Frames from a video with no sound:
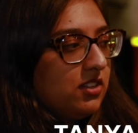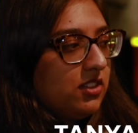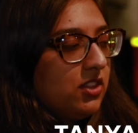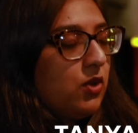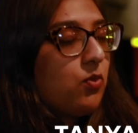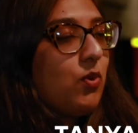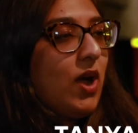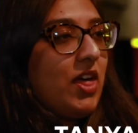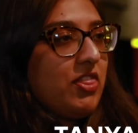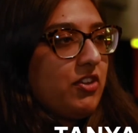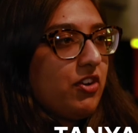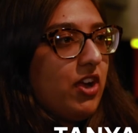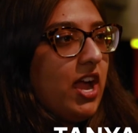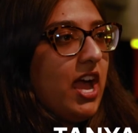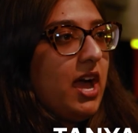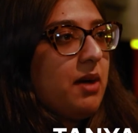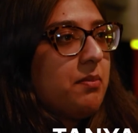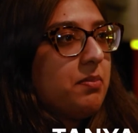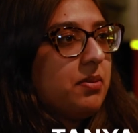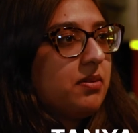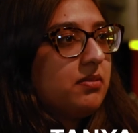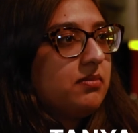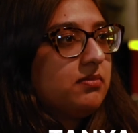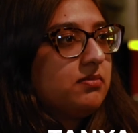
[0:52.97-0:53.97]
The weather.
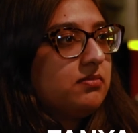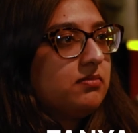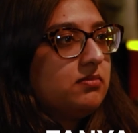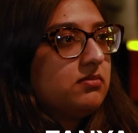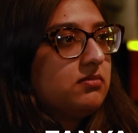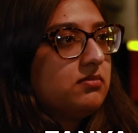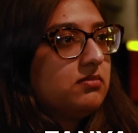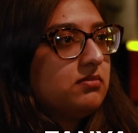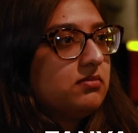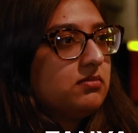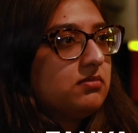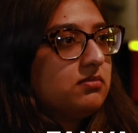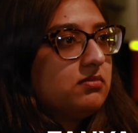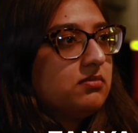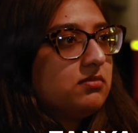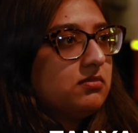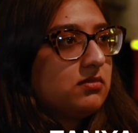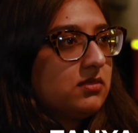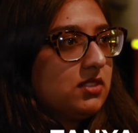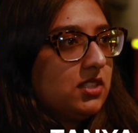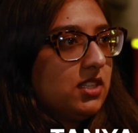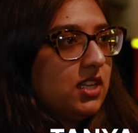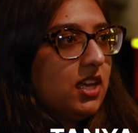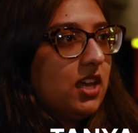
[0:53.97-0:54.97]

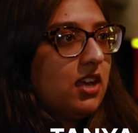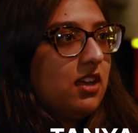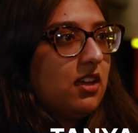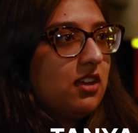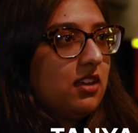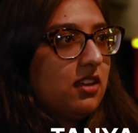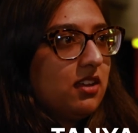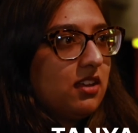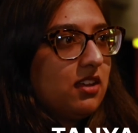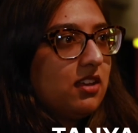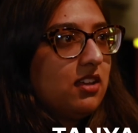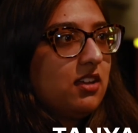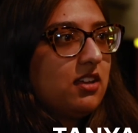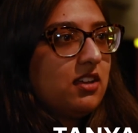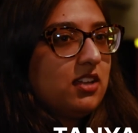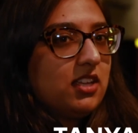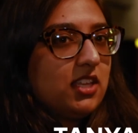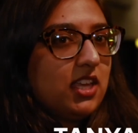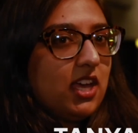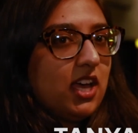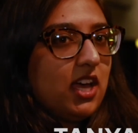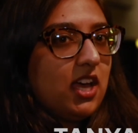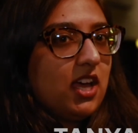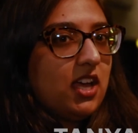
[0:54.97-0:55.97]
Oh, that's
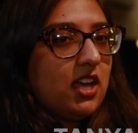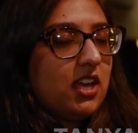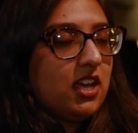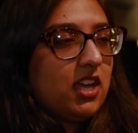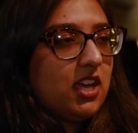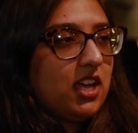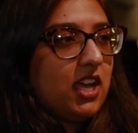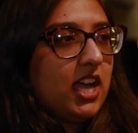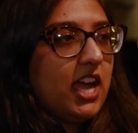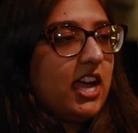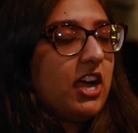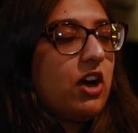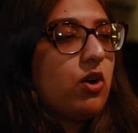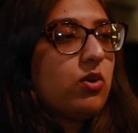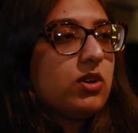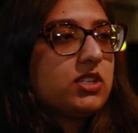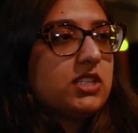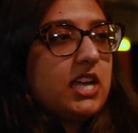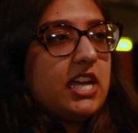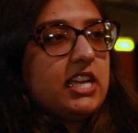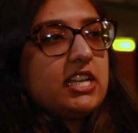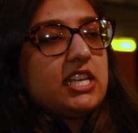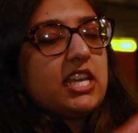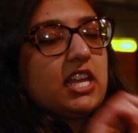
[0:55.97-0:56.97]
smart. Okay.
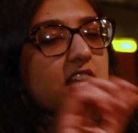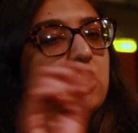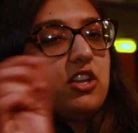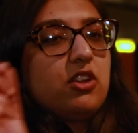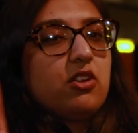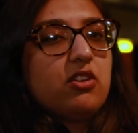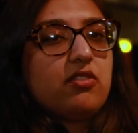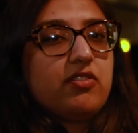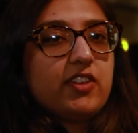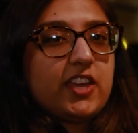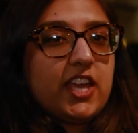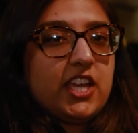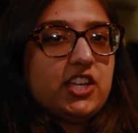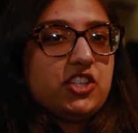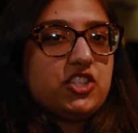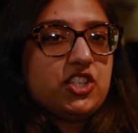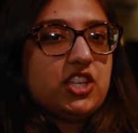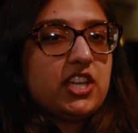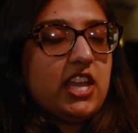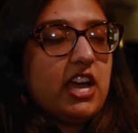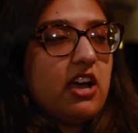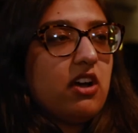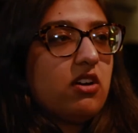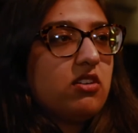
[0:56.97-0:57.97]
I, I get a
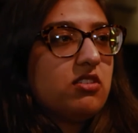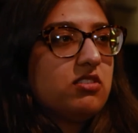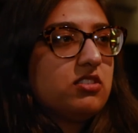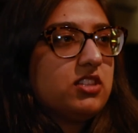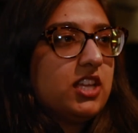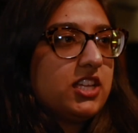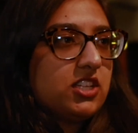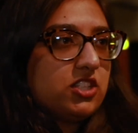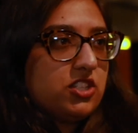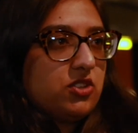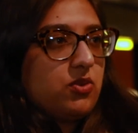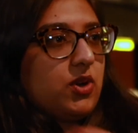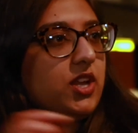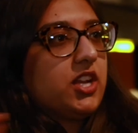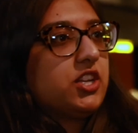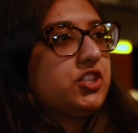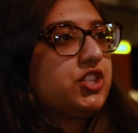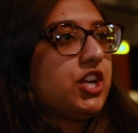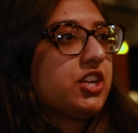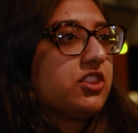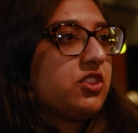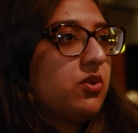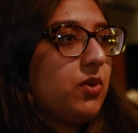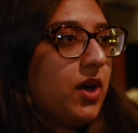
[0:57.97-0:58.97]
notification now, like, do you
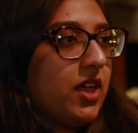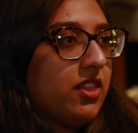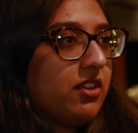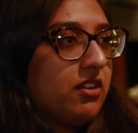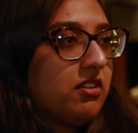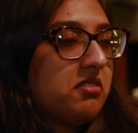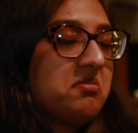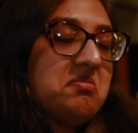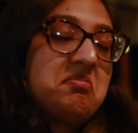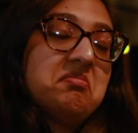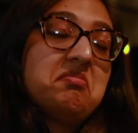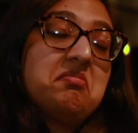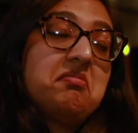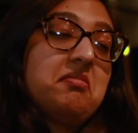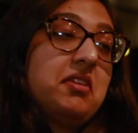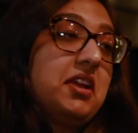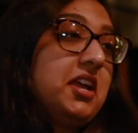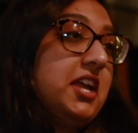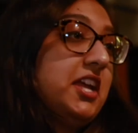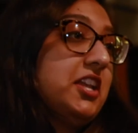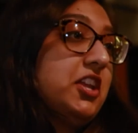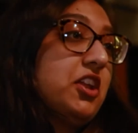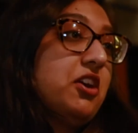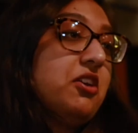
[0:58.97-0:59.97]
want to check the weather? Mm
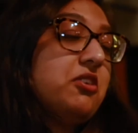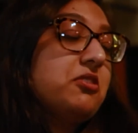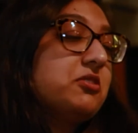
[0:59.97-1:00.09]
-hmm